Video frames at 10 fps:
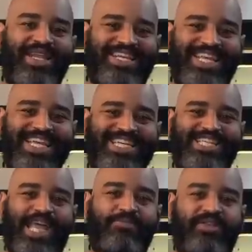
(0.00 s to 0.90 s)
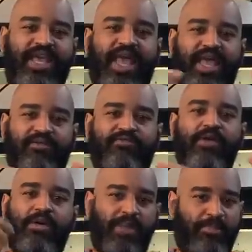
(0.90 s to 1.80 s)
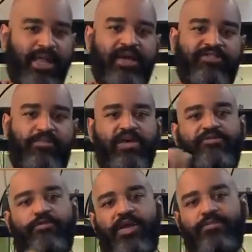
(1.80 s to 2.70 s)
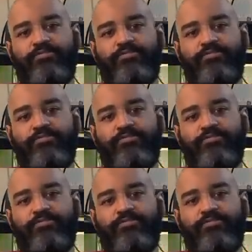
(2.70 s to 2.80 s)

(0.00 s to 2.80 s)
D-shaped cave, my plecos have bred for me.